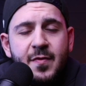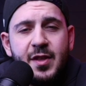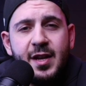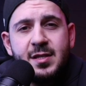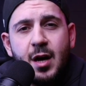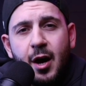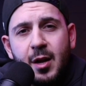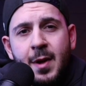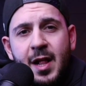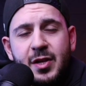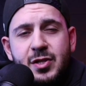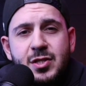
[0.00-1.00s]
It
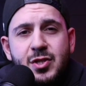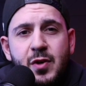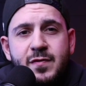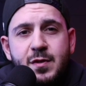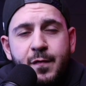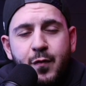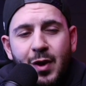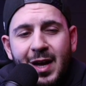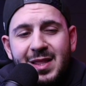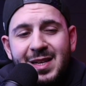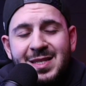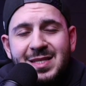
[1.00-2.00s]
automatically serves for
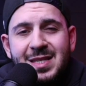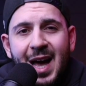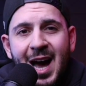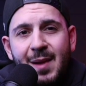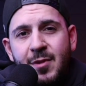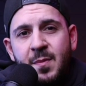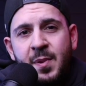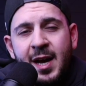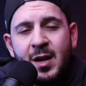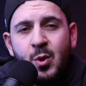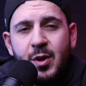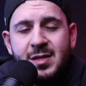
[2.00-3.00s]
at least the admin
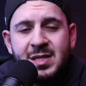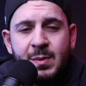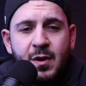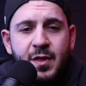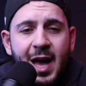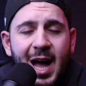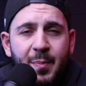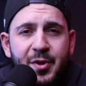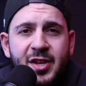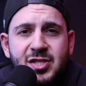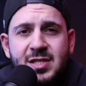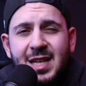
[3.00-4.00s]
panel and some of the
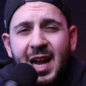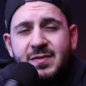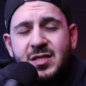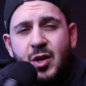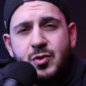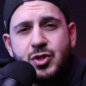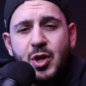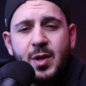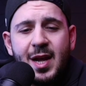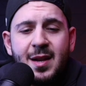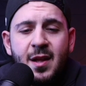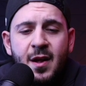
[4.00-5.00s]
applications that I have seen on
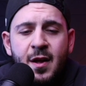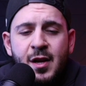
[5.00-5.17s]
Shodan.